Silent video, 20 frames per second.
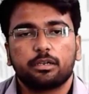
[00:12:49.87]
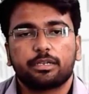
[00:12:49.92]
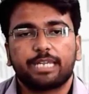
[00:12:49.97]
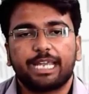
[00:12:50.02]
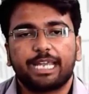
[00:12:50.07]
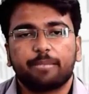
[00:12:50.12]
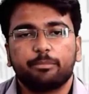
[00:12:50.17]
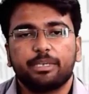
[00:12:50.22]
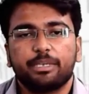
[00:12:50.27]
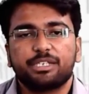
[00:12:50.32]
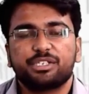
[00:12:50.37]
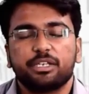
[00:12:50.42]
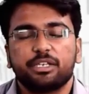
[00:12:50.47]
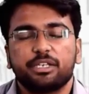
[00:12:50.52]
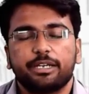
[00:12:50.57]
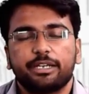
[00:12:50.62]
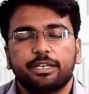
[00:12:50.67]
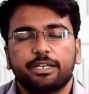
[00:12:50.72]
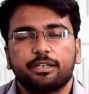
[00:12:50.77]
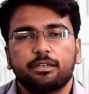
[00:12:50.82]
time based
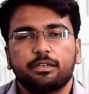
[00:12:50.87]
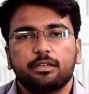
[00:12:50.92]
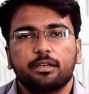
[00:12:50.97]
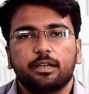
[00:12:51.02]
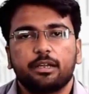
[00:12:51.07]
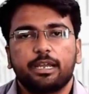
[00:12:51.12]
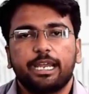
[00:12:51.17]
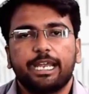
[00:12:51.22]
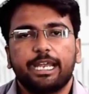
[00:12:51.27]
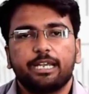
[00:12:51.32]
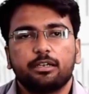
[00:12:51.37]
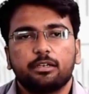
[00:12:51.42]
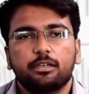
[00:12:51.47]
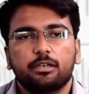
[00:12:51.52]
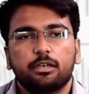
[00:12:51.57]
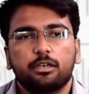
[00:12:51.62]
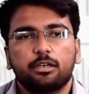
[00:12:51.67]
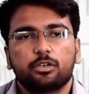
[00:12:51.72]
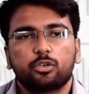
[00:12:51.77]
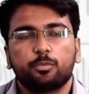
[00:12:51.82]
generator and
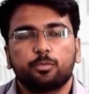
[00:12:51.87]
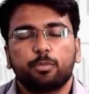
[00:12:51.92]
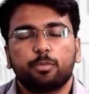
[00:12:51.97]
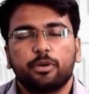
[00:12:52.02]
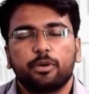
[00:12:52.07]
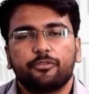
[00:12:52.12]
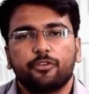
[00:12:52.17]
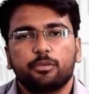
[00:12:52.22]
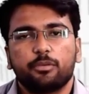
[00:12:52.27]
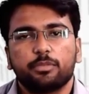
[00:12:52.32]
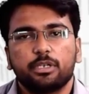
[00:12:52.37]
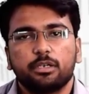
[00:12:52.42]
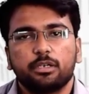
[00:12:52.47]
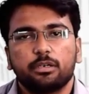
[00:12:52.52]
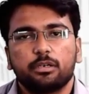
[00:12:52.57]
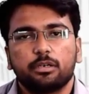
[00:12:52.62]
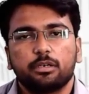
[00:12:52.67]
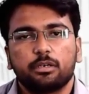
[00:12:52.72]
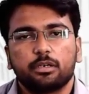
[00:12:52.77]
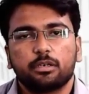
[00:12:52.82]
to perform the
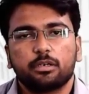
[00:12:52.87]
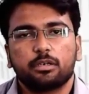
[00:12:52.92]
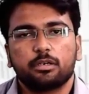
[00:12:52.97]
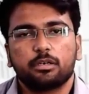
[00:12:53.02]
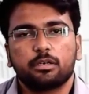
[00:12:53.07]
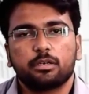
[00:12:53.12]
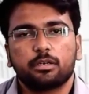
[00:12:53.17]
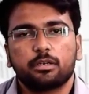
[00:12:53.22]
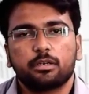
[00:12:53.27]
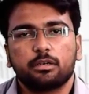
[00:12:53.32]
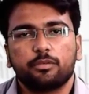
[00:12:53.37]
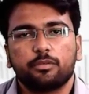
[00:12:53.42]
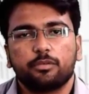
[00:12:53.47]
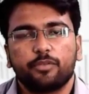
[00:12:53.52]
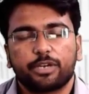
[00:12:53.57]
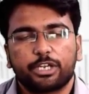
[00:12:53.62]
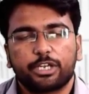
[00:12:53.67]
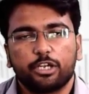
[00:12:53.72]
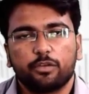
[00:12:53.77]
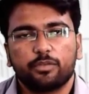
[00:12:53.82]

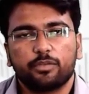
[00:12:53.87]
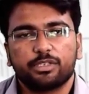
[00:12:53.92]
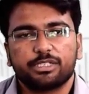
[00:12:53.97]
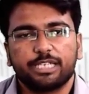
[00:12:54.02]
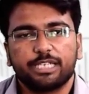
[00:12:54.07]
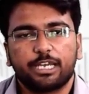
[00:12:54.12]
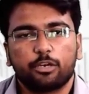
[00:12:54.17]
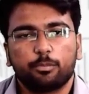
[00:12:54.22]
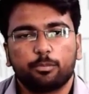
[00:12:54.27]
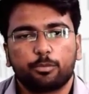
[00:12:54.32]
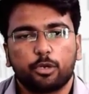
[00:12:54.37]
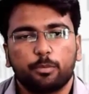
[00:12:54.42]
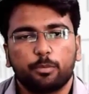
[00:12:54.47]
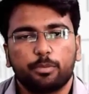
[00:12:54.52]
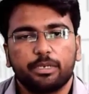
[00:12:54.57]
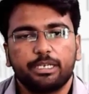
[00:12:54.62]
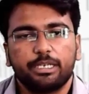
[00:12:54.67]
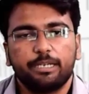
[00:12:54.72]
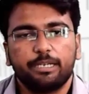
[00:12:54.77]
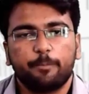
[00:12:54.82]
working of the CRO
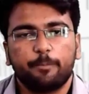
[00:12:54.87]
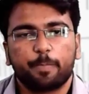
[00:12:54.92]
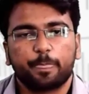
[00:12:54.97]
properly.